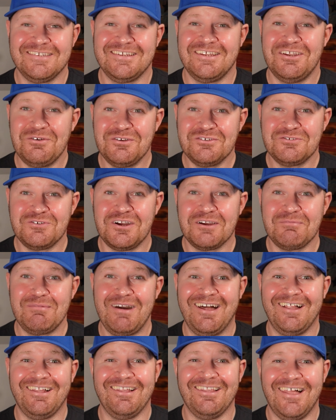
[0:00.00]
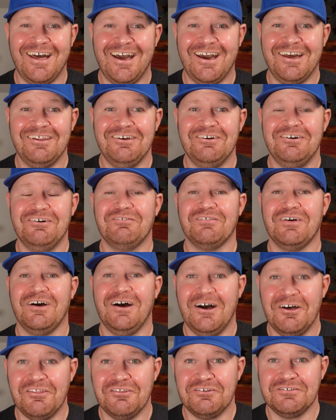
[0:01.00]
I know he's wrong about a lot of
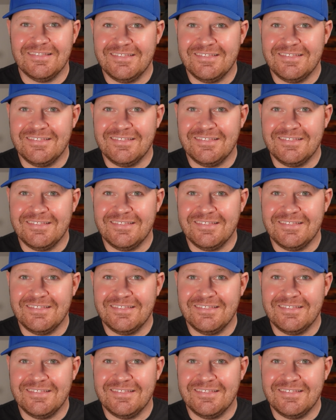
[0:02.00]
others.